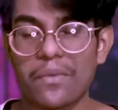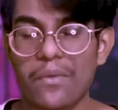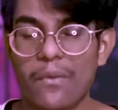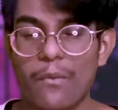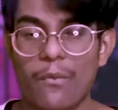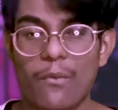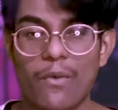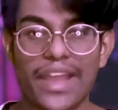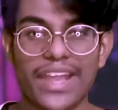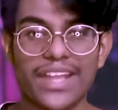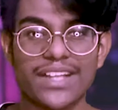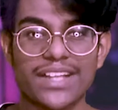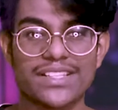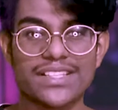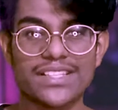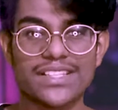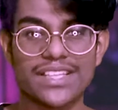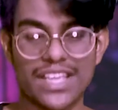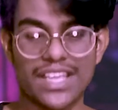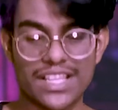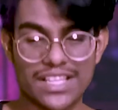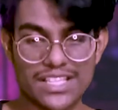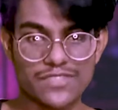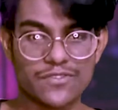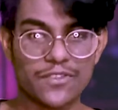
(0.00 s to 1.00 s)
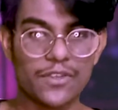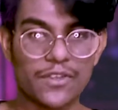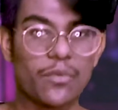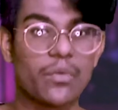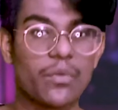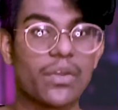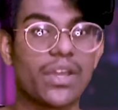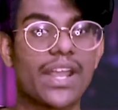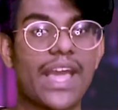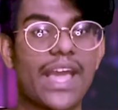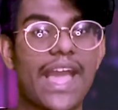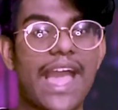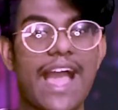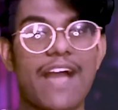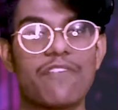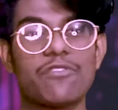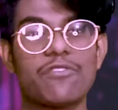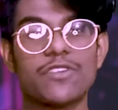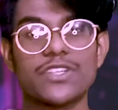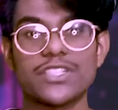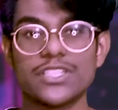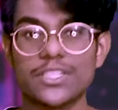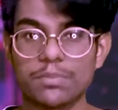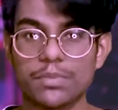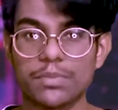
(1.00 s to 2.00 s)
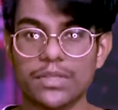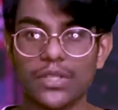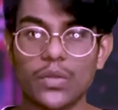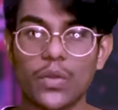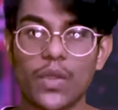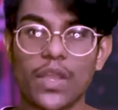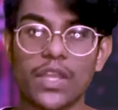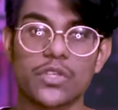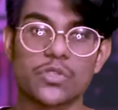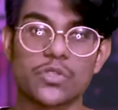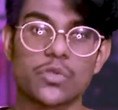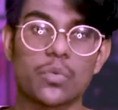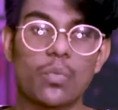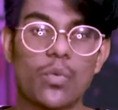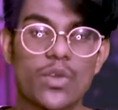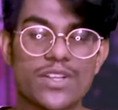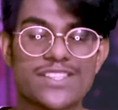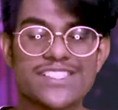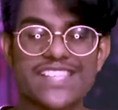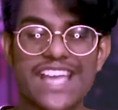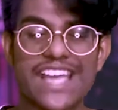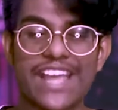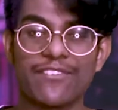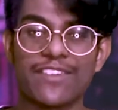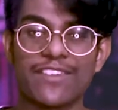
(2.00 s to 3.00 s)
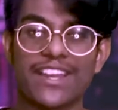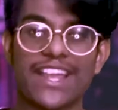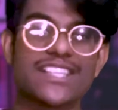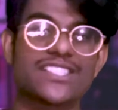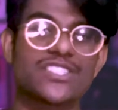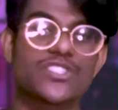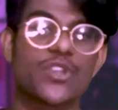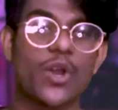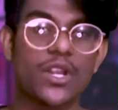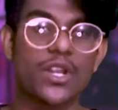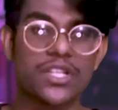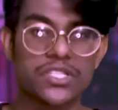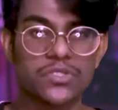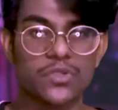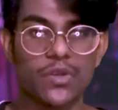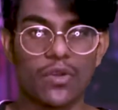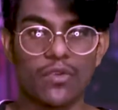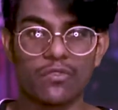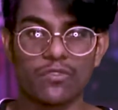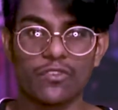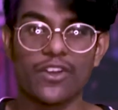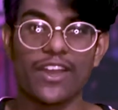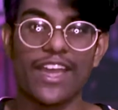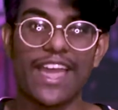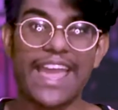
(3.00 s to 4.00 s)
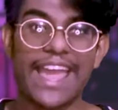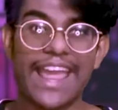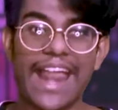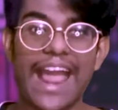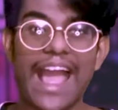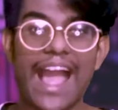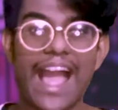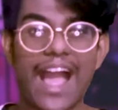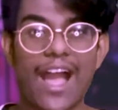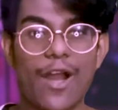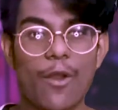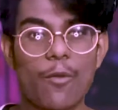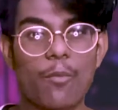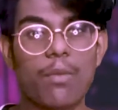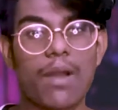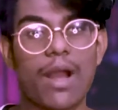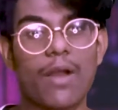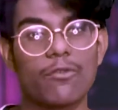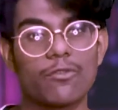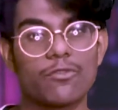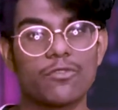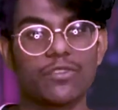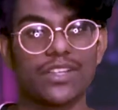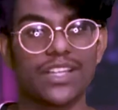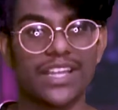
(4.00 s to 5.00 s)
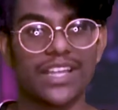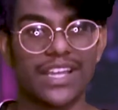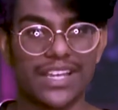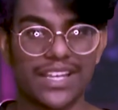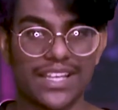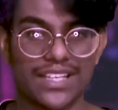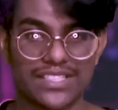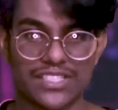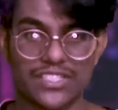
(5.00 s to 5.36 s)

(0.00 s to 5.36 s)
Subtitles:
Right, in this video we're going to have a deeper look into what SendWin has got to offer and how powerful it is.